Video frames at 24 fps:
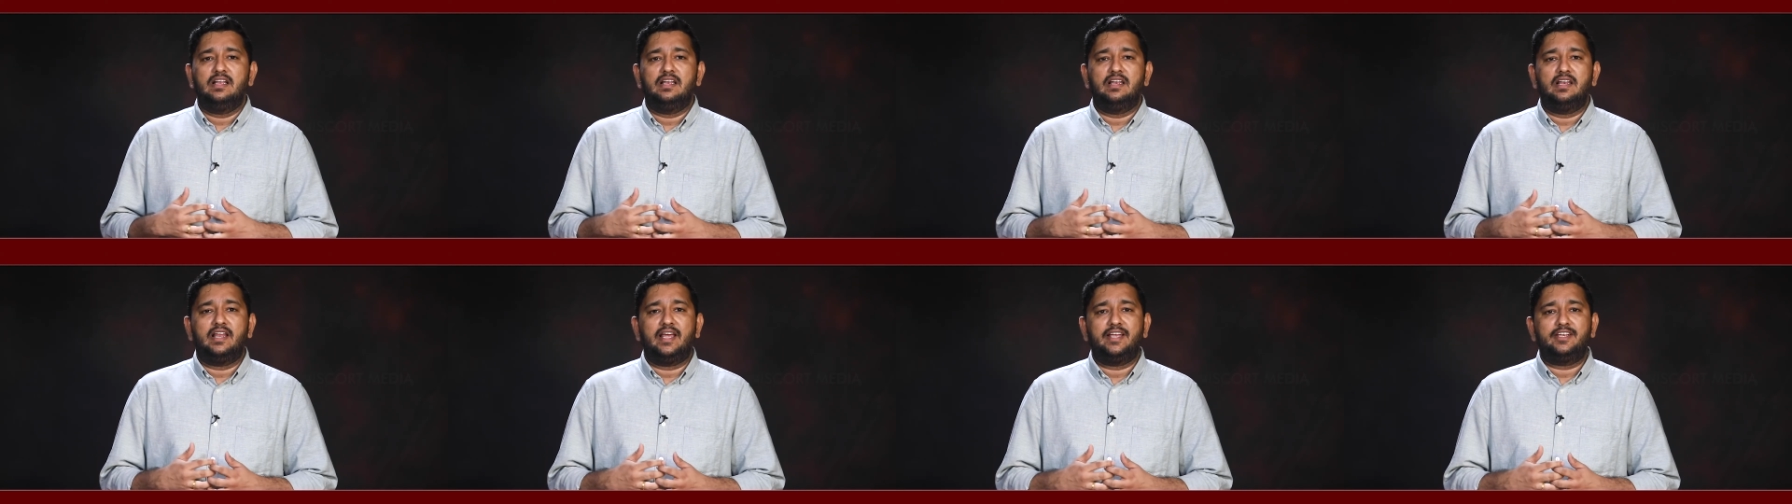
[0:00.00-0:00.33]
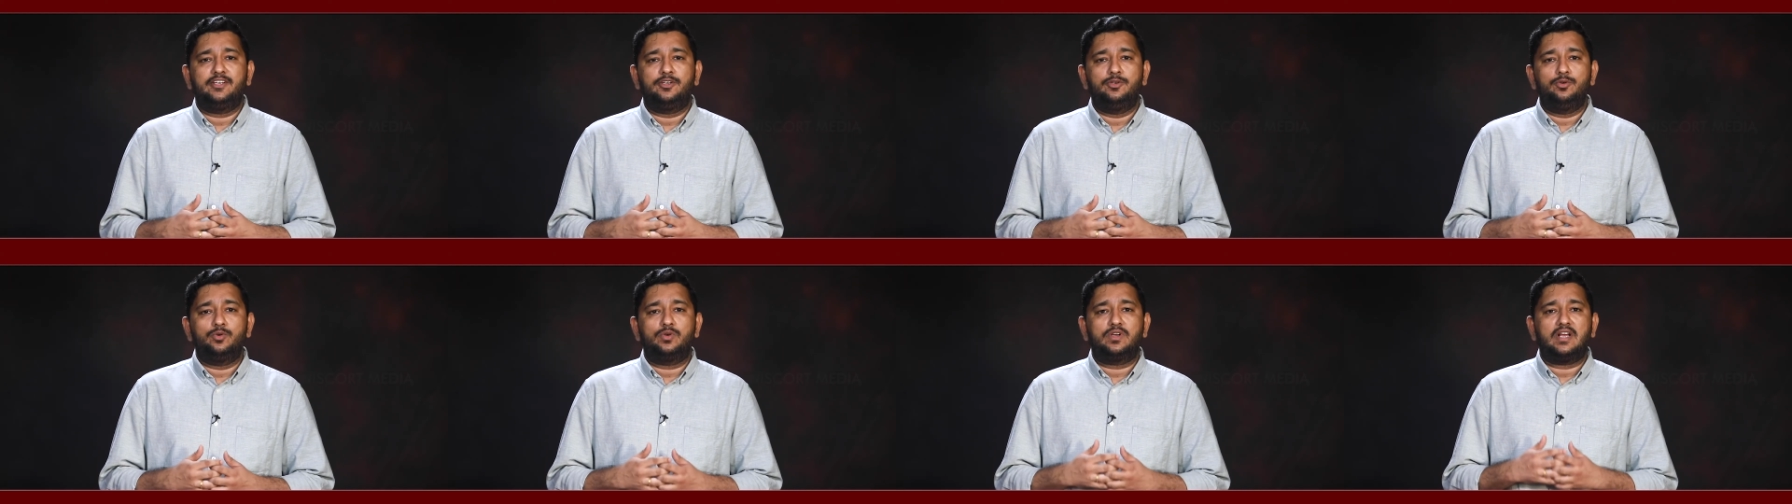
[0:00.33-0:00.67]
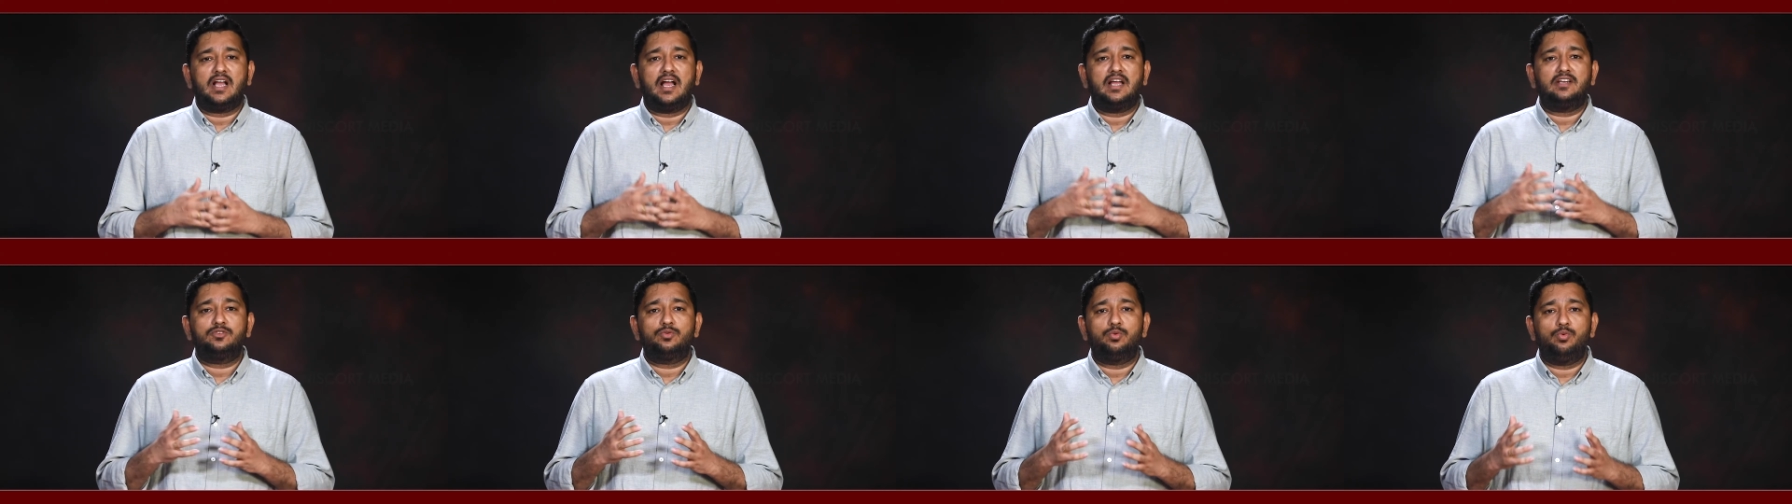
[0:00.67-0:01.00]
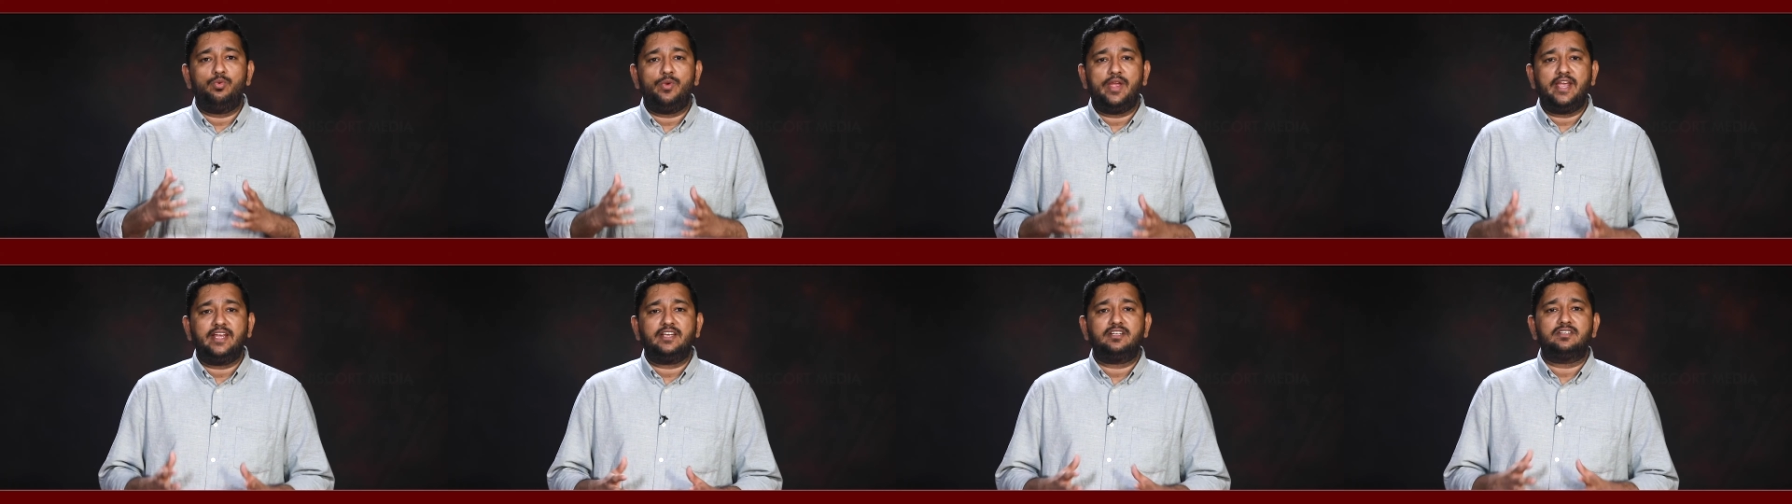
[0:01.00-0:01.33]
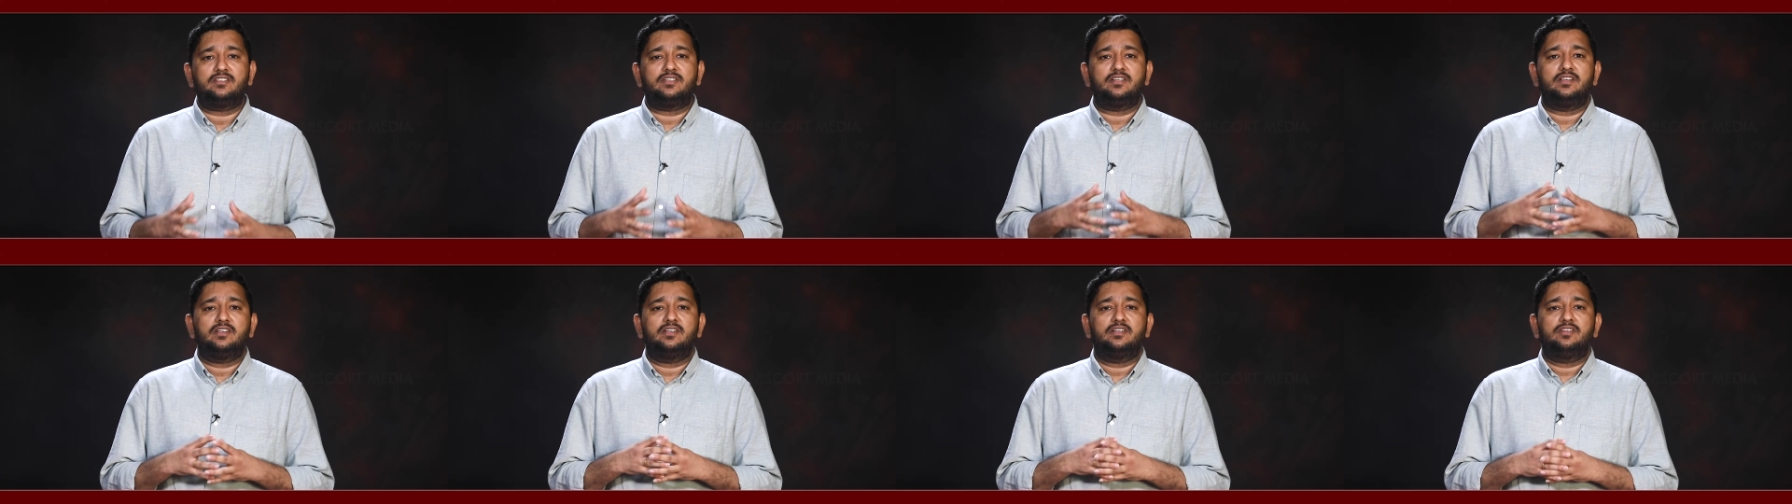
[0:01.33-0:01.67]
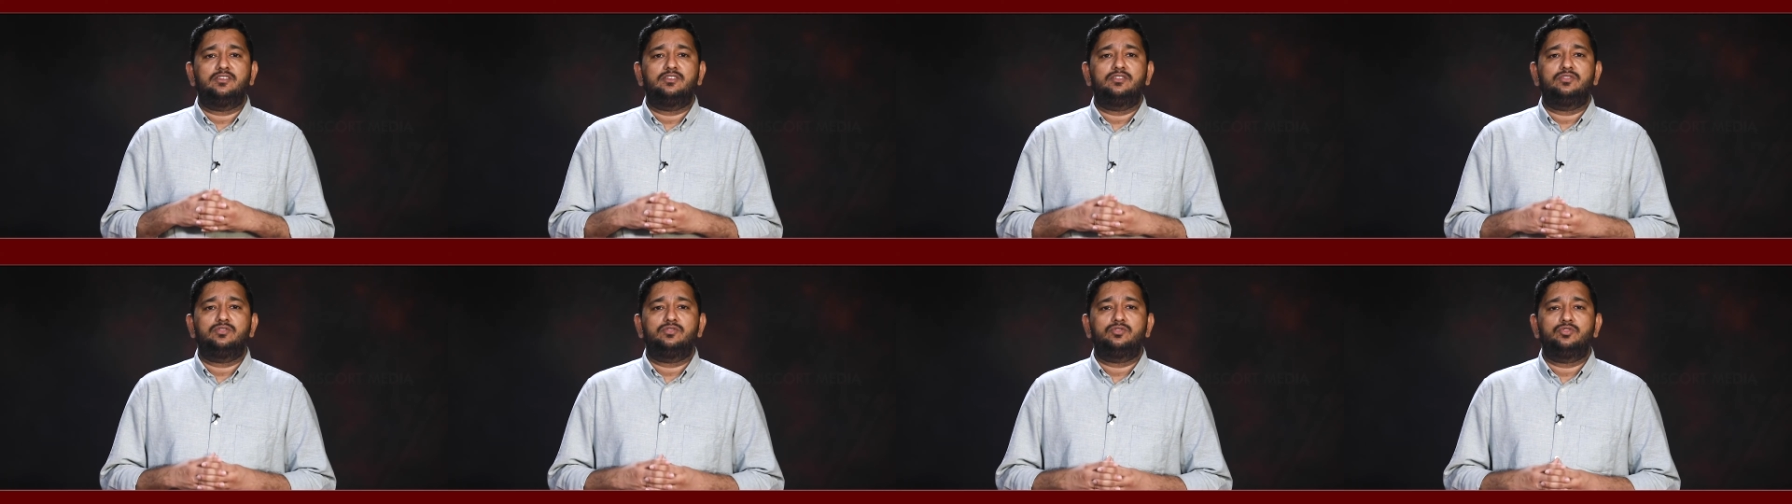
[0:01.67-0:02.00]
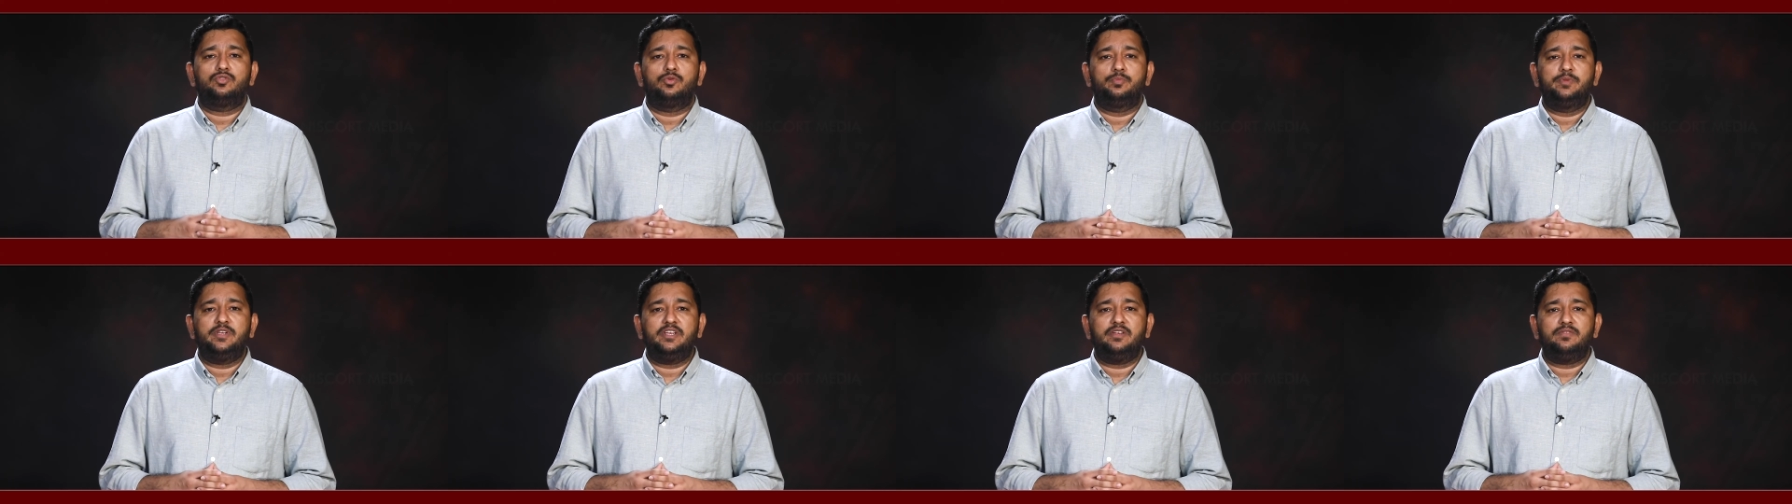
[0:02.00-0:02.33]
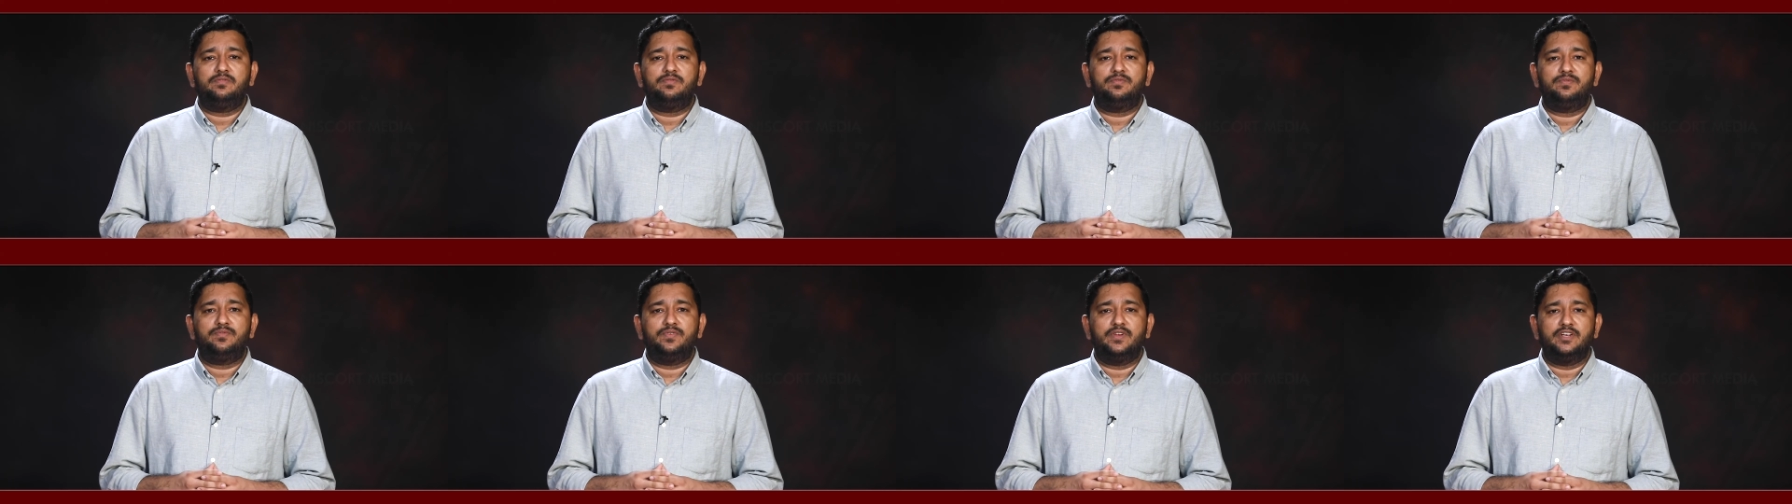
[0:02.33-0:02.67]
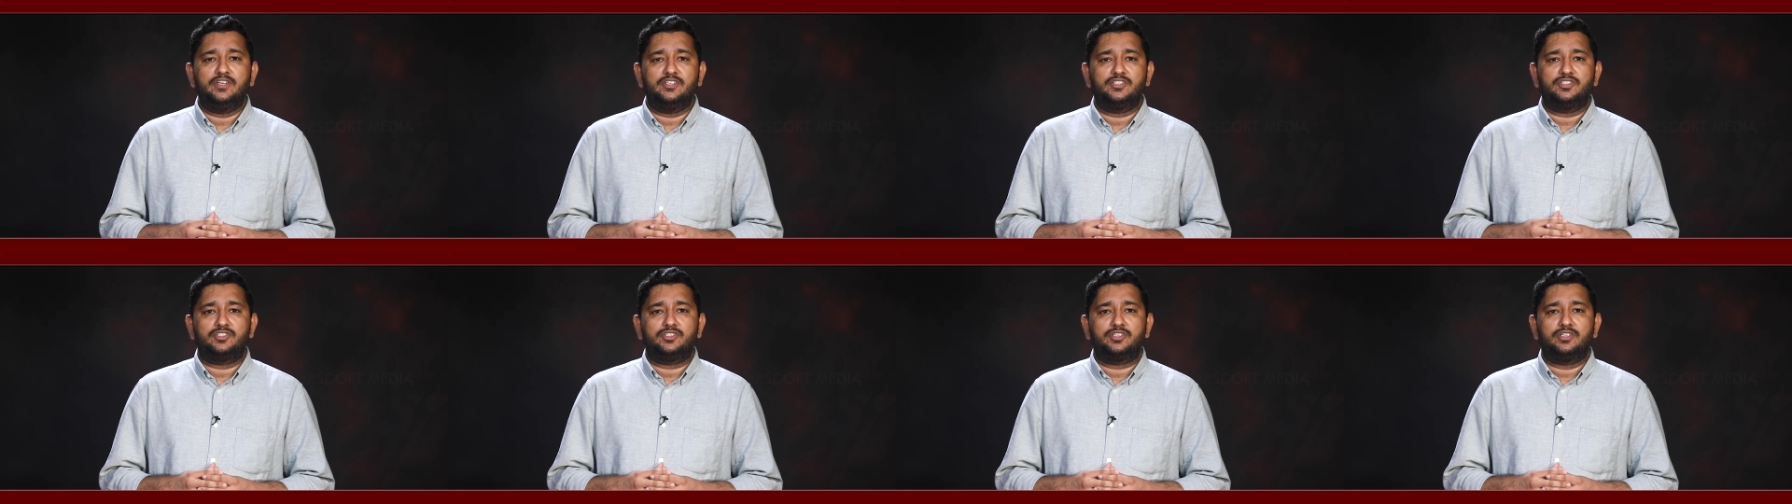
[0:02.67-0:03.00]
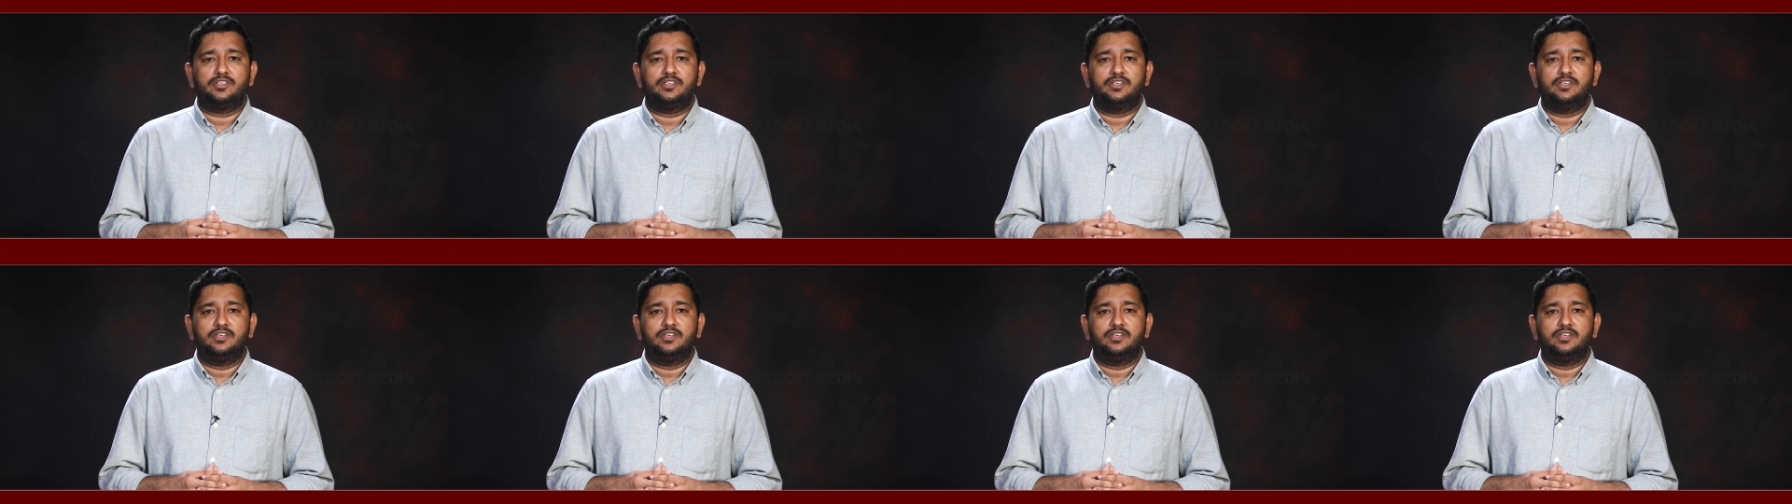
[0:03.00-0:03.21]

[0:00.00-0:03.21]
like you can't wait to be finished.